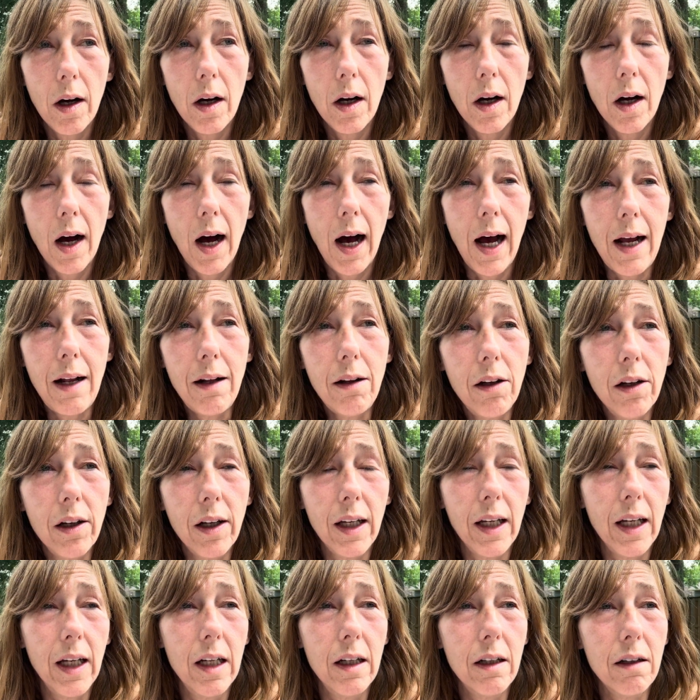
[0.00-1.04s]
I look
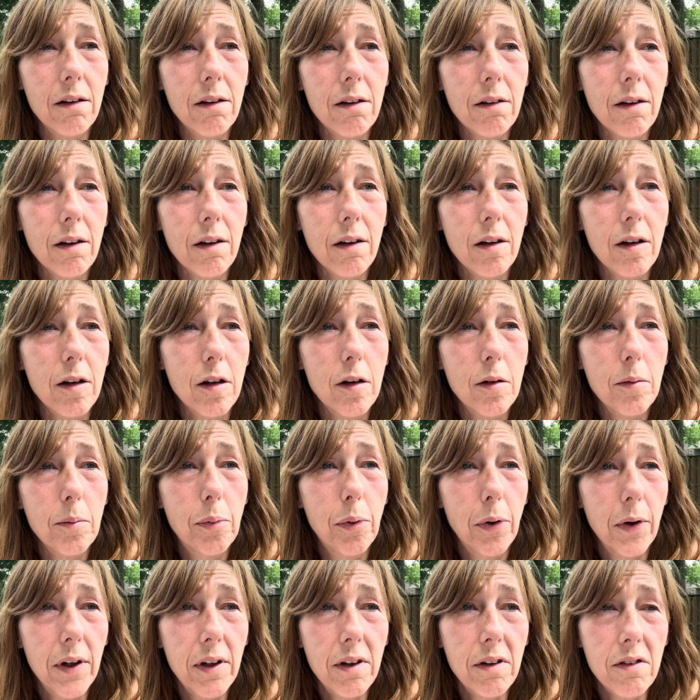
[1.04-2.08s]
at
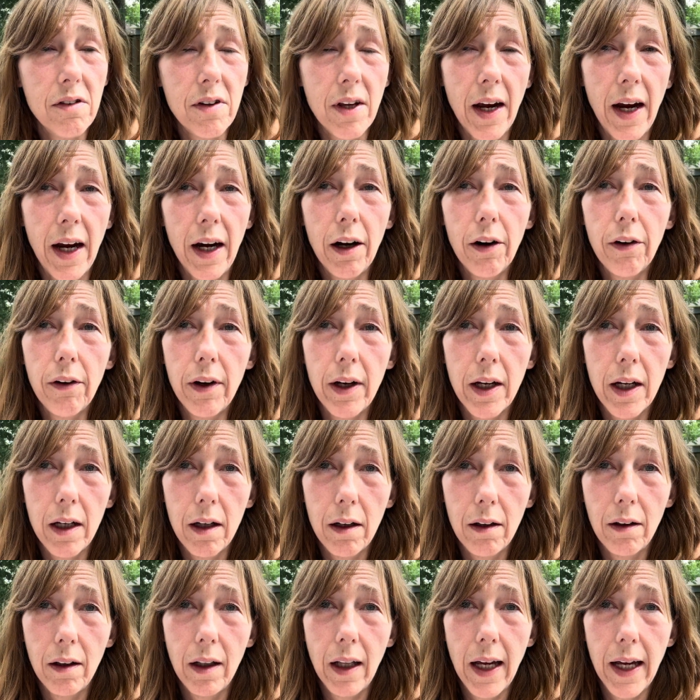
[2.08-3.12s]
Prince Harry
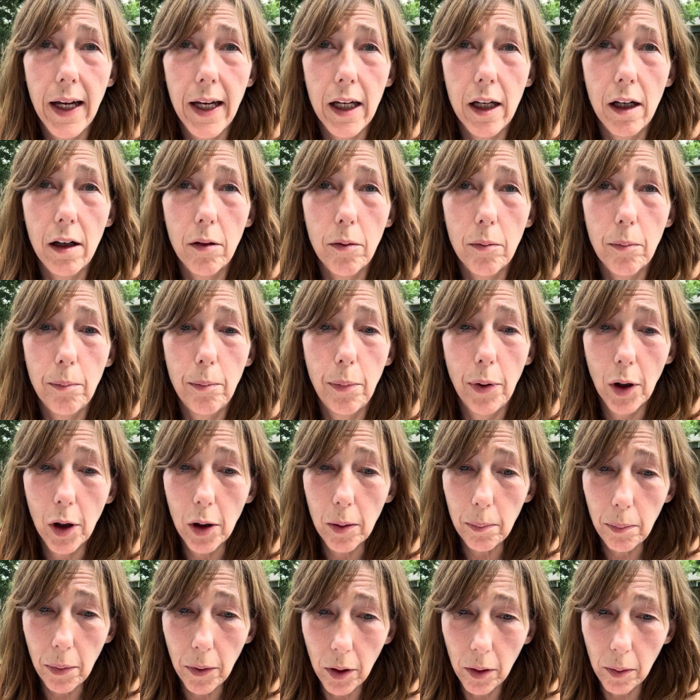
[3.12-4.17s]
like
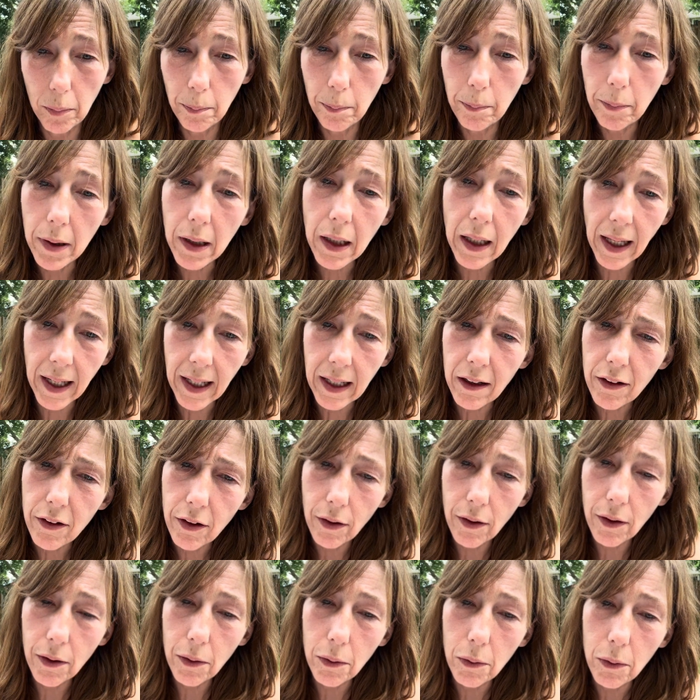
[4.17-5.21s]
purple
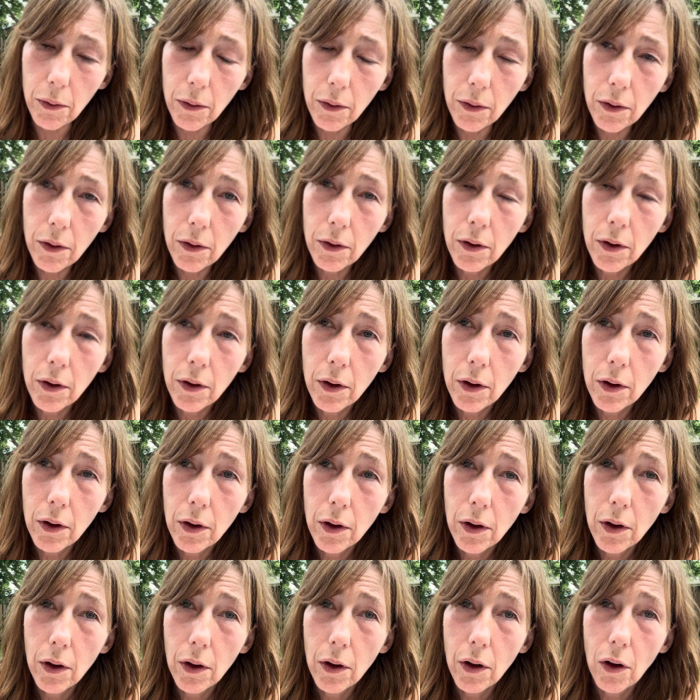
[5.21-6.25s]
Play-Doh,
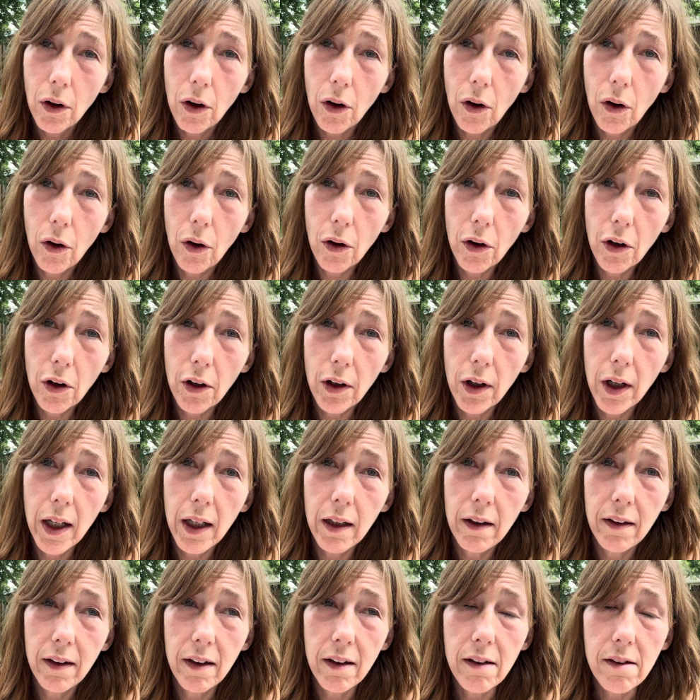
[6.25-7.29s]
or
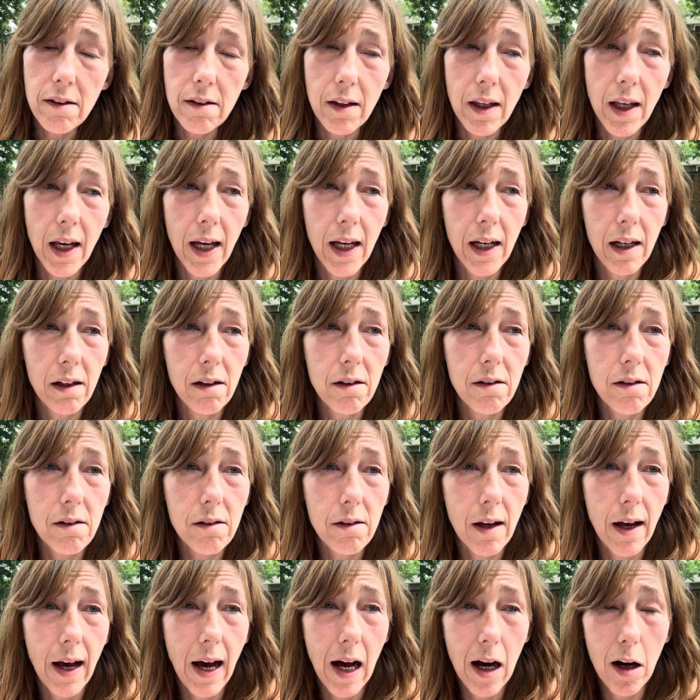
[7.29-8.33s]
in this case,
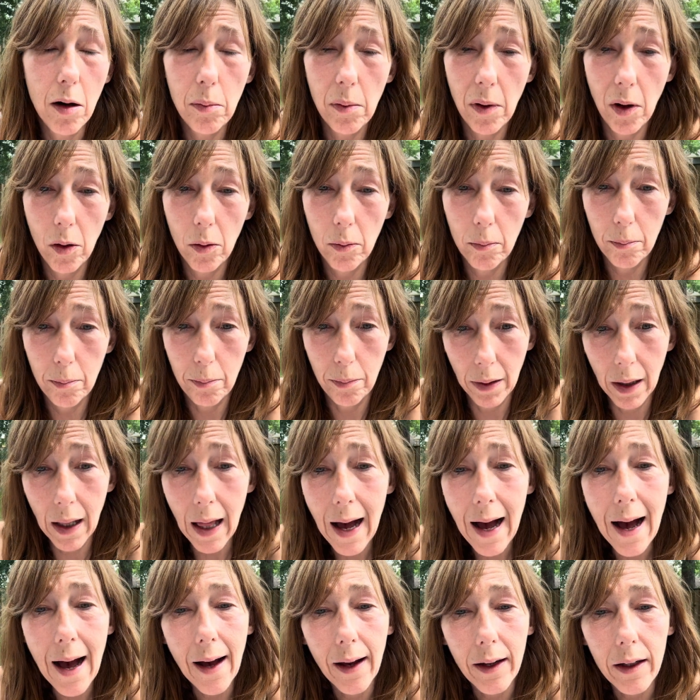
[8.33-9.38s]
how about
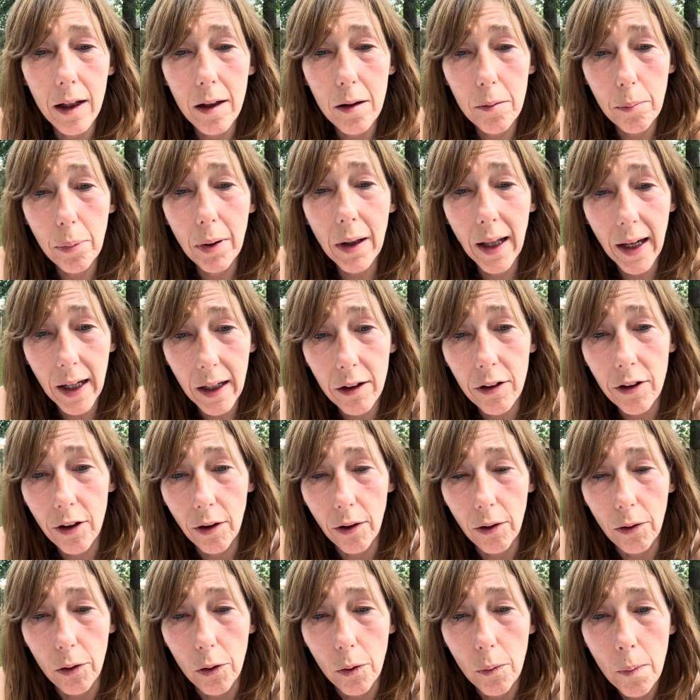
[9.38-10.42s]
black
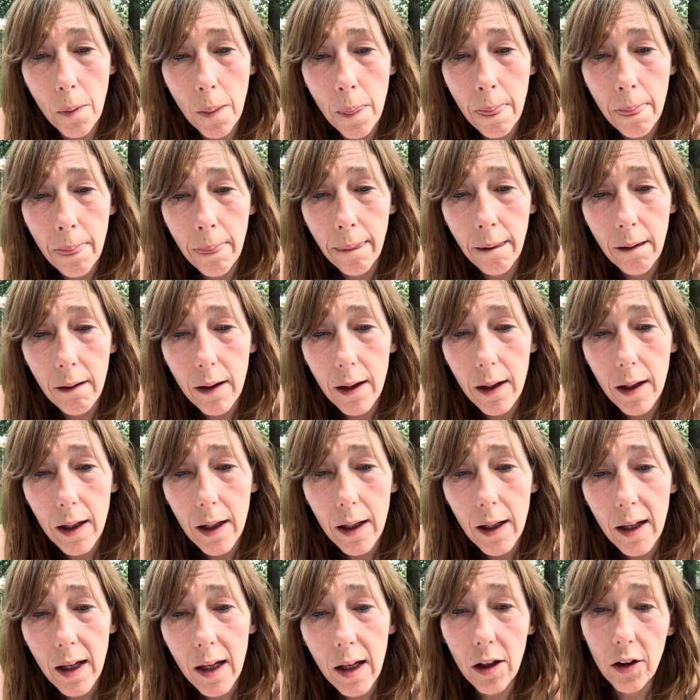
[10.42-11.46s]
Play-Doh?
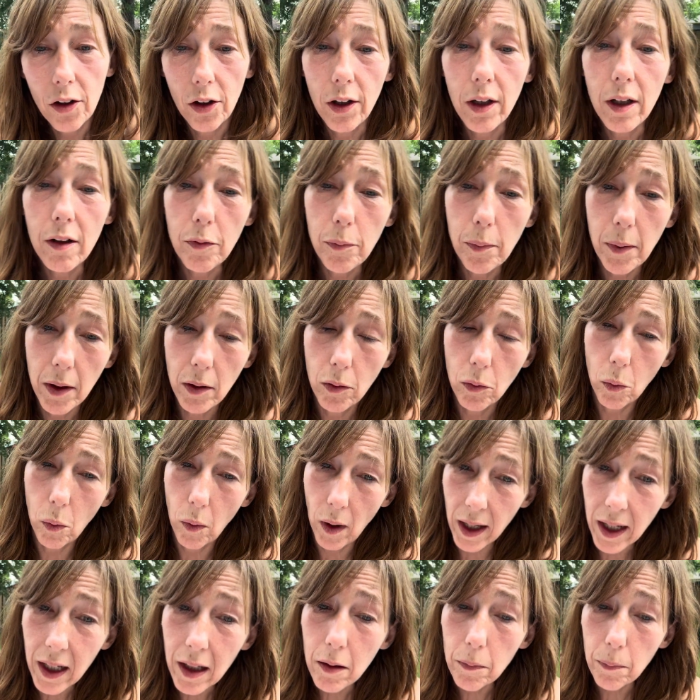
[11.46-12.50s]
He could have been
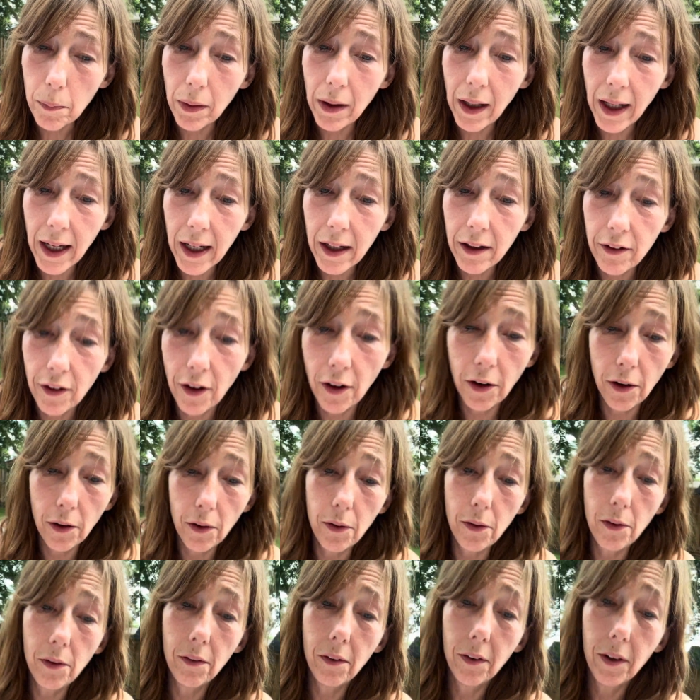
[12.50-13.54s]
white
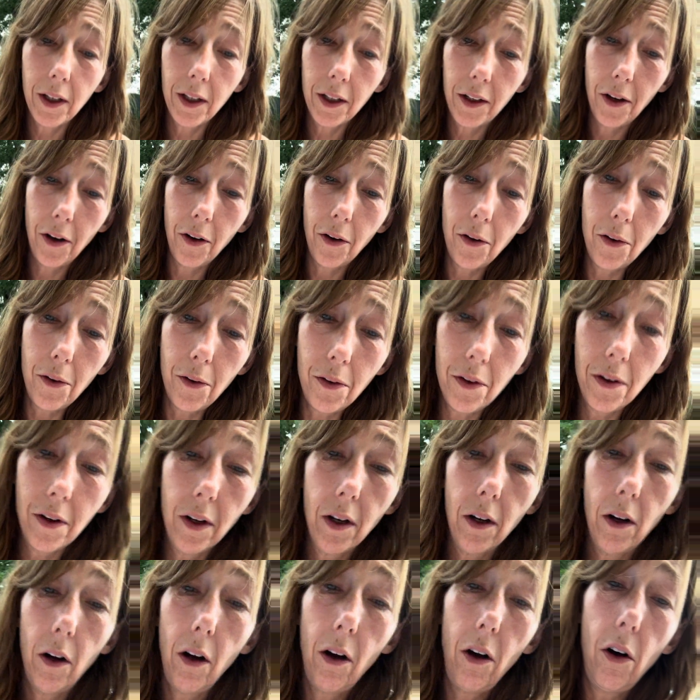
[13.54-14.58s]
Play-Doh, you know?
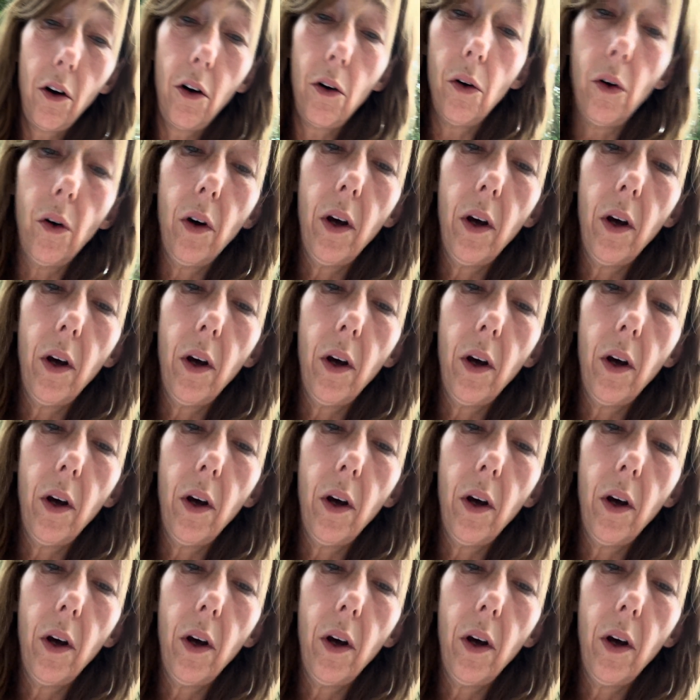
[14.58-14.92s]
Oh,